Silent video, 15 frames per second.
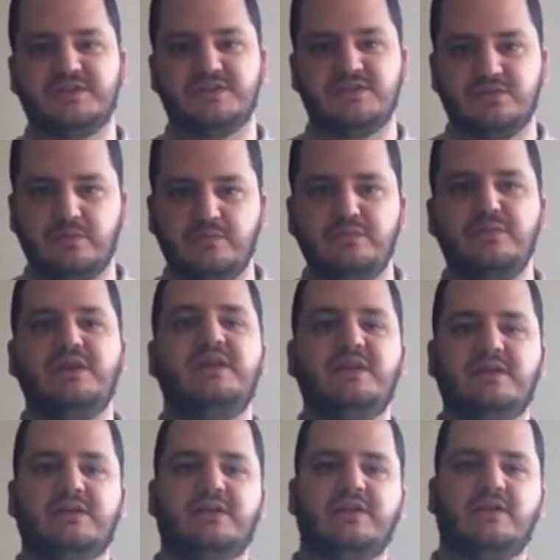is to
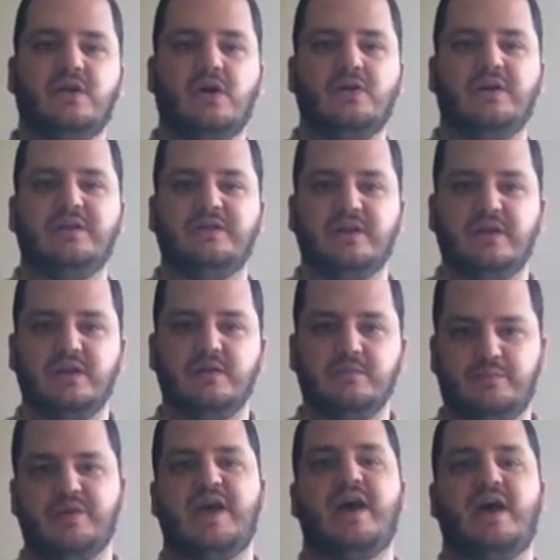immediately call it
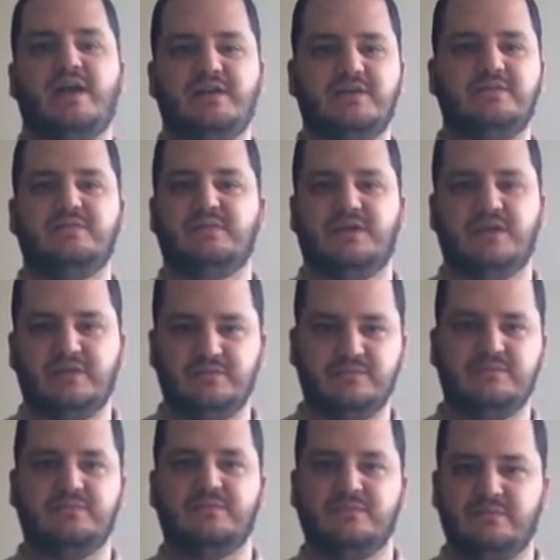bad
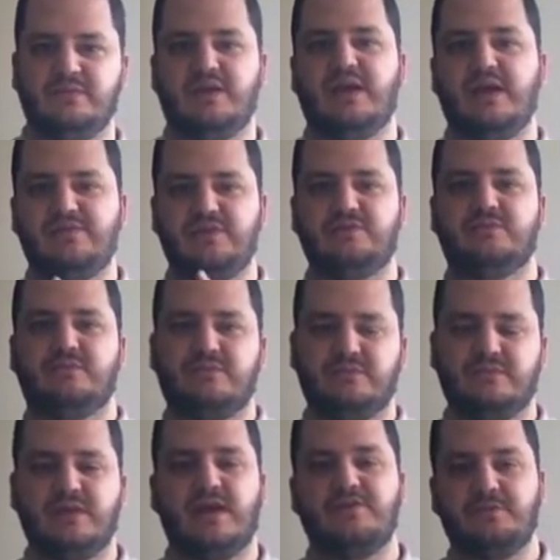and have
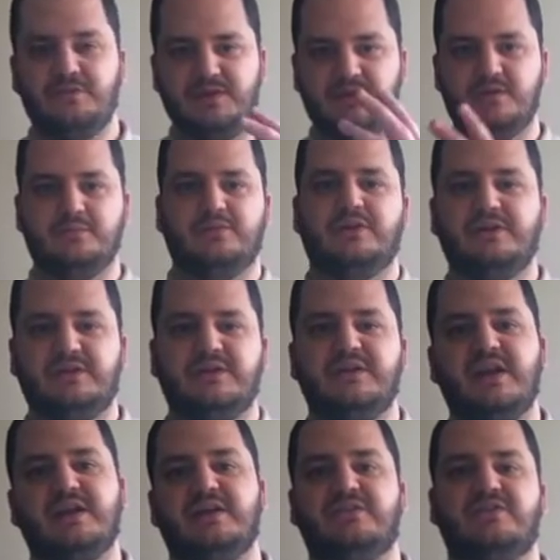it be completely
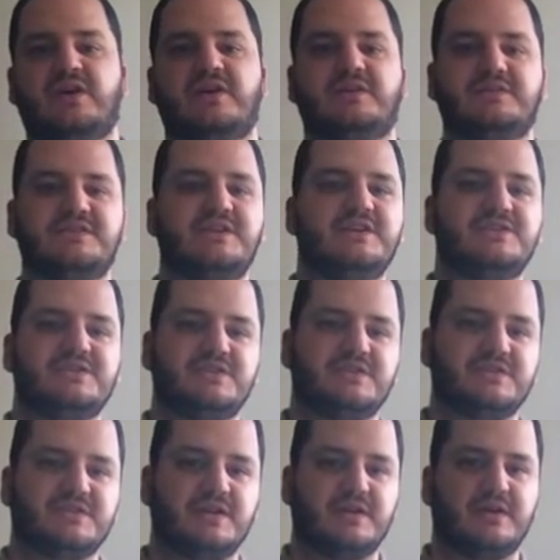negative
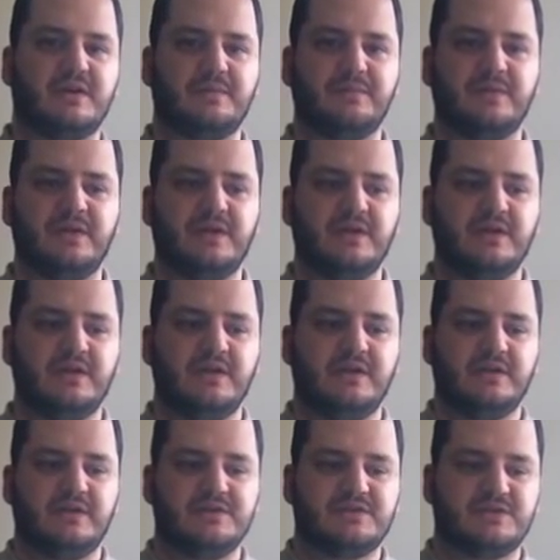connotations.
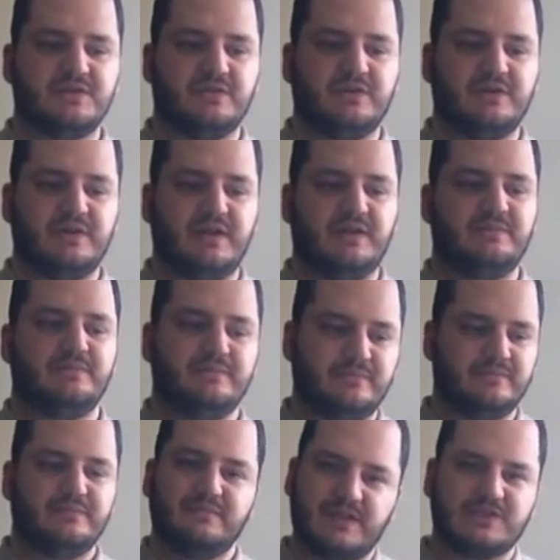And so and
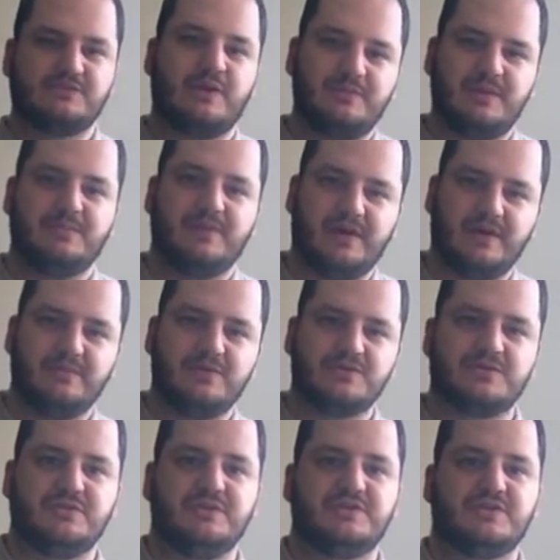that's what I mean by
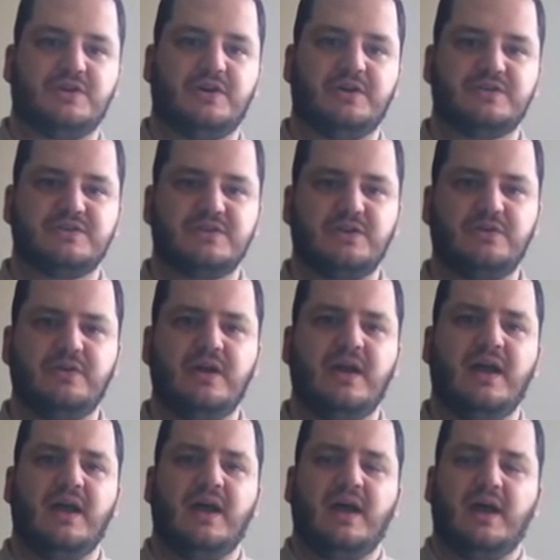emotionally charged. So
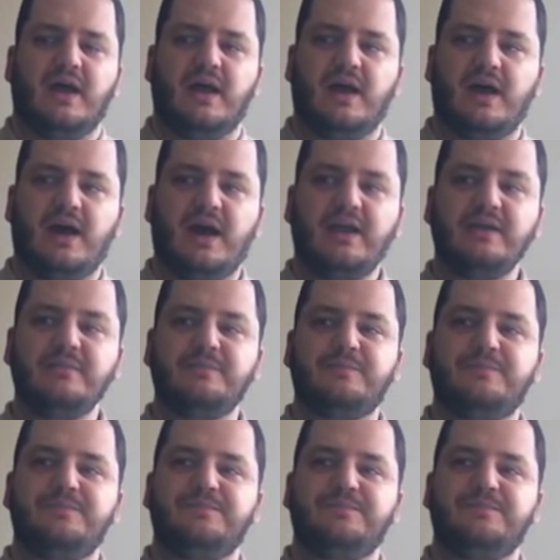I